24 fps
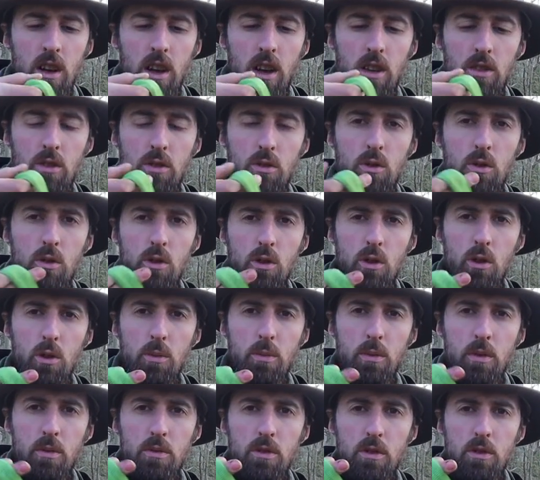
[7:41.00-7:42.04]
and through the
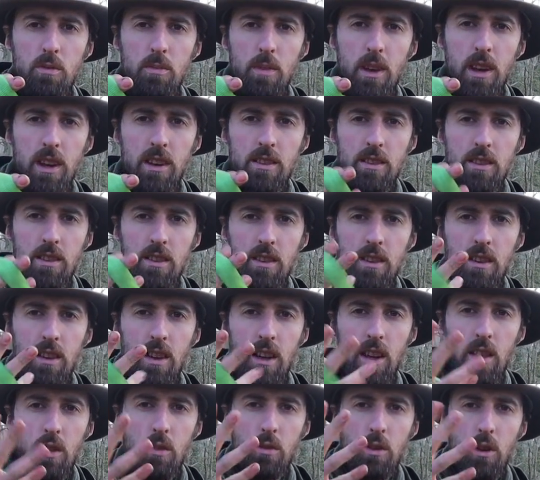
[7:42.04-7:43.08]
loop you've just made.
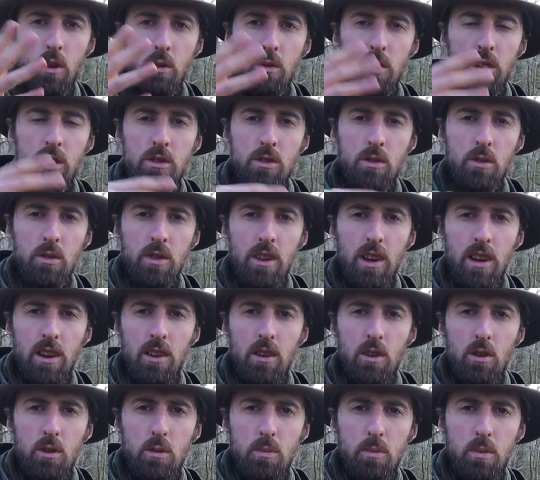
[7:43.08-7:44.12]
Then we're going to reach through that
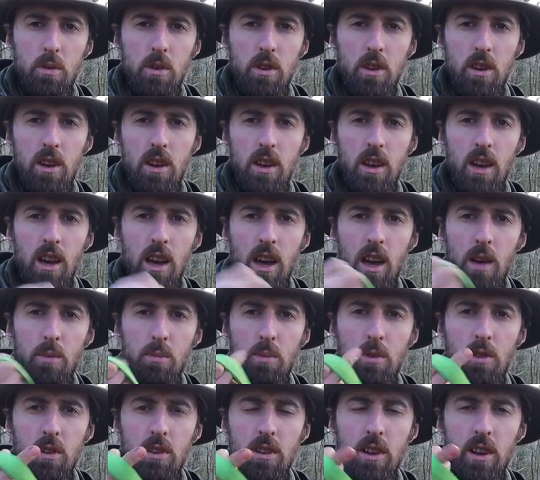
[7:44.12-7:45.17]
loop and
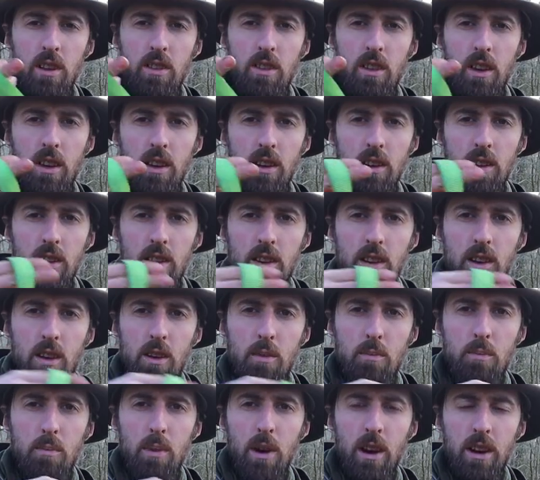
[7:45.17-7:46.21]
pull another
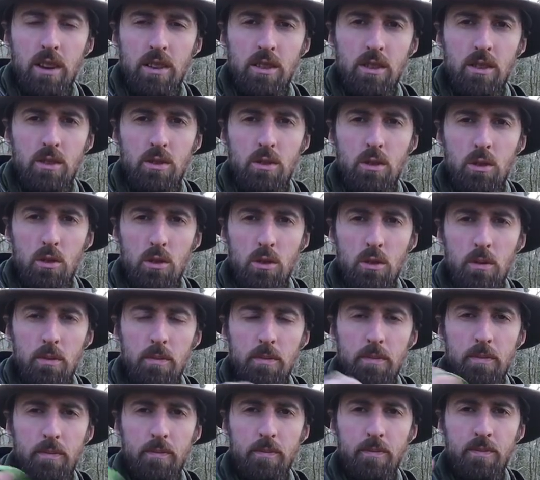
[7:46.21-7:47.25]
bite through.
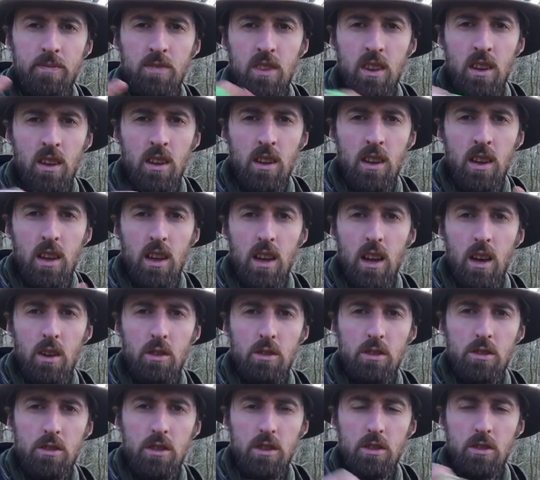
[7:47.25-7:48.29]
Now
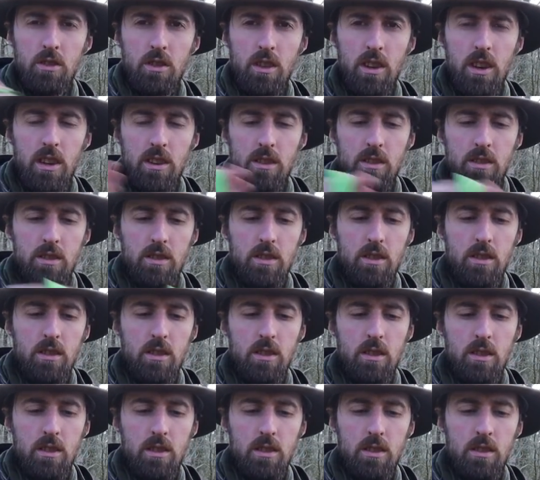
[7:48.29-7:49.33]
we're just going to do that.
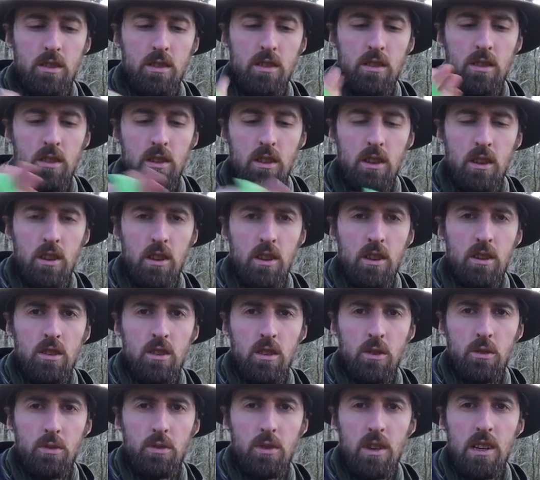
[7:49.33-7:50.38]

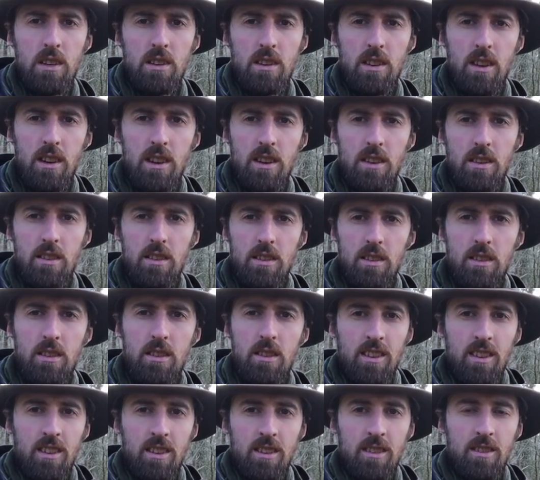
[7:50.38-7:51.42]
We feed it in.
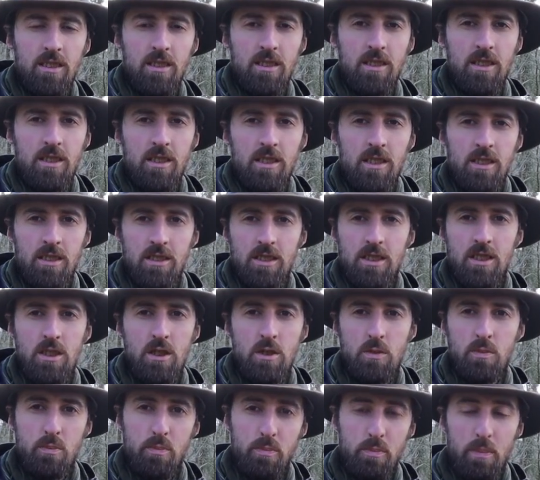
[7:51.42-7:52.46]
This
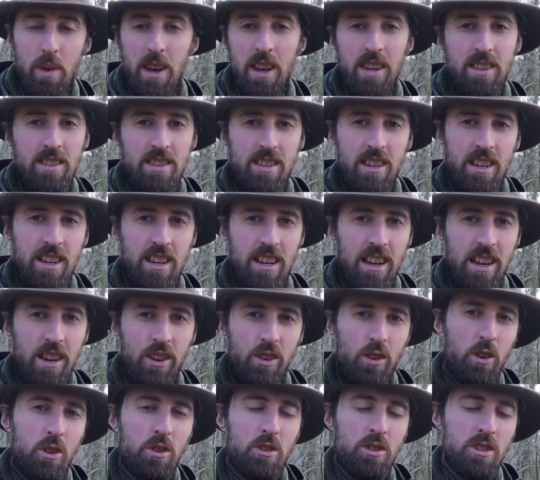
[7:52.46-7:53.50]
is basically
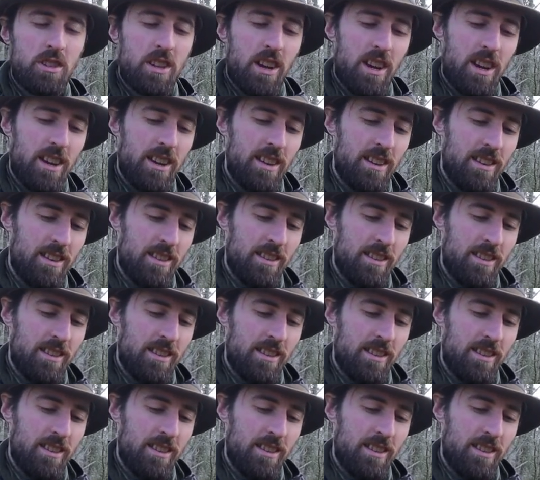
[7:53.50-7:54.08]
crochet.